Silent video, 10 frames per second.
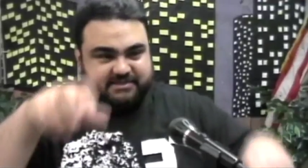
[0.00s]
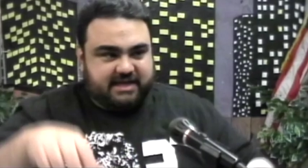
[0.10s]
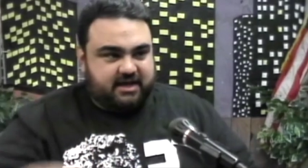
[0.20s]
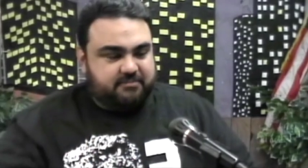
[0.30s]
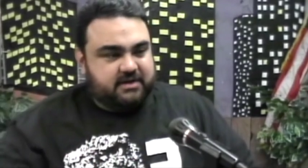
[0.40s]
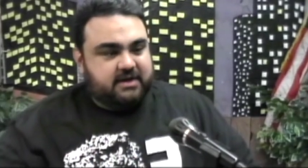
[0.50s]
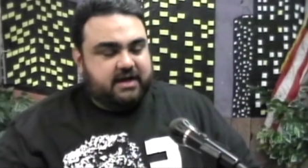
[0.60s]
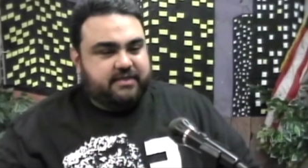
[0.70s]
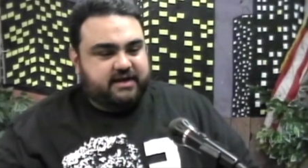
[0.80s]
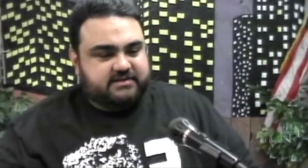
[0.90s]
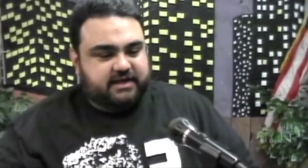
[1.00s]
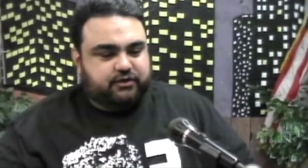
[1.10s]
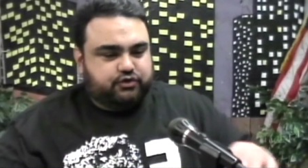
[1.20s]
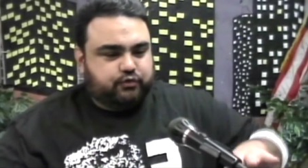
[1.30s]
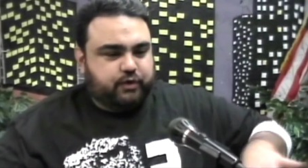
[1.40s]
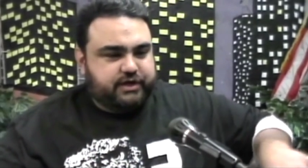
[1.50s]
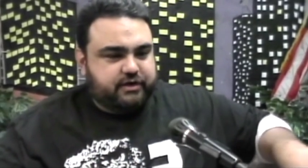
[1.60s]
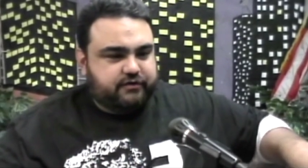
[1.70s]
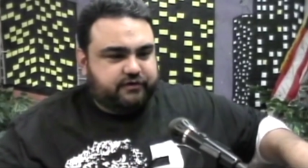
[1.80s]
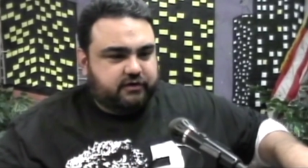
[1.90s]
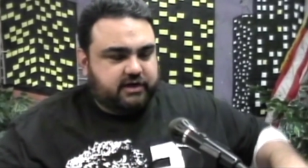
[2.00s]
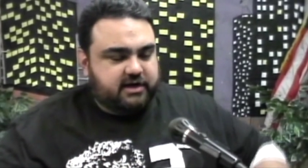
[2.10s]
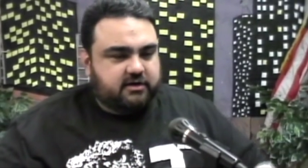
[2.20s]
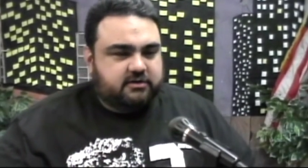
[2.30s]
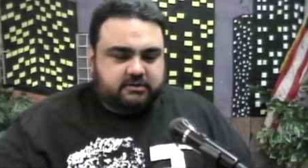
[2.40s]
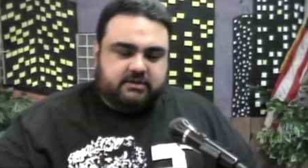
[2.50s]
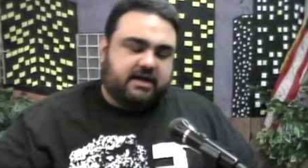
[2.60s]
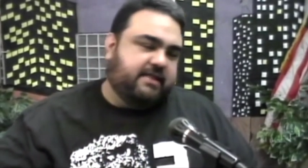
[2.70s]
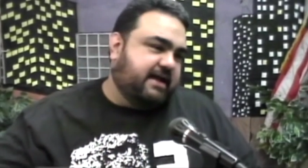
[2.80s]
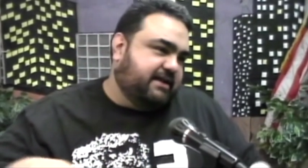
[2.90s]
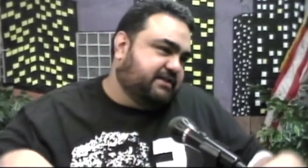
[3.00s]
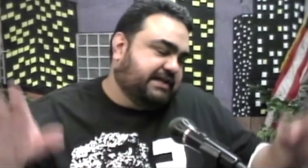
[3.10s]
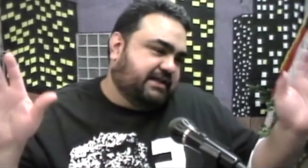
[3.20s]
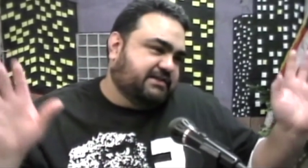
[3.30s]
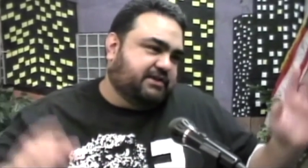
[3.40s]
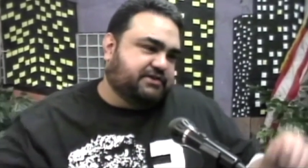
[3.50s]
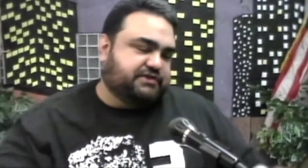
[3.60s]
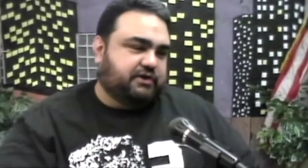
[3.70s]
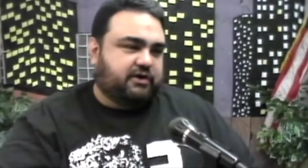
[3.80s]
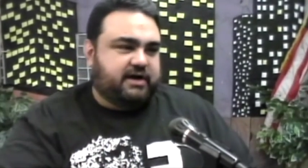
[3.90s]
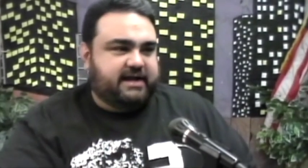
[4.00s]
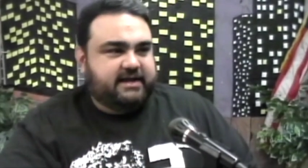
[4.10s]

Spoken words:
up, and then it's like 20 years earlier. And then you tell his whole story.